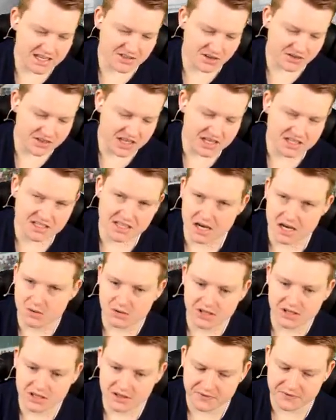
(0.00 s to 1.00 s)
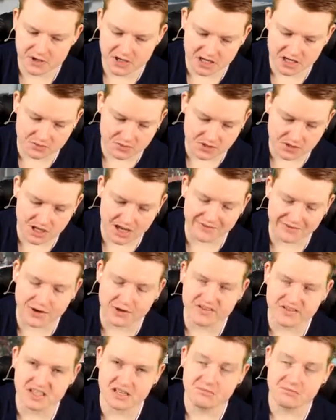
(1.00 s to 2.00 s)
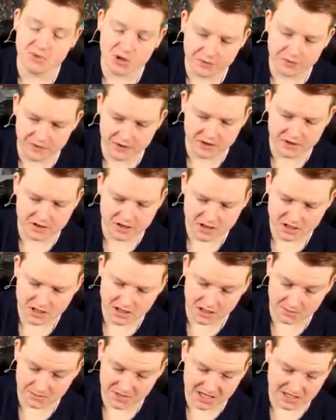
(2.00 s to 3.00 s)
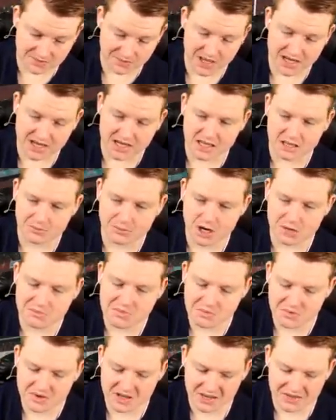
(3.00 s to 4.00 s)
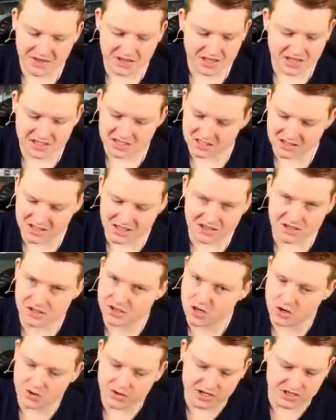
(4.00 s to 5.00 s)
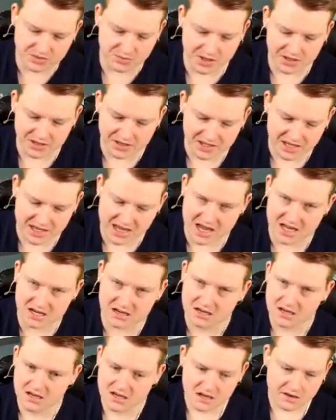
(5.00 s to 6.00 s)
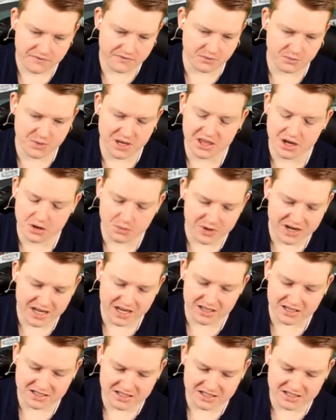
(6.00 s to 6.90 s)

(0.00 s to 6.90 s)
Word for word: It's not the exact one that they're fielding in real life. Obviously, Milford um, is playing at the moment, but I think this is like the strongest one that they had from when they were winning at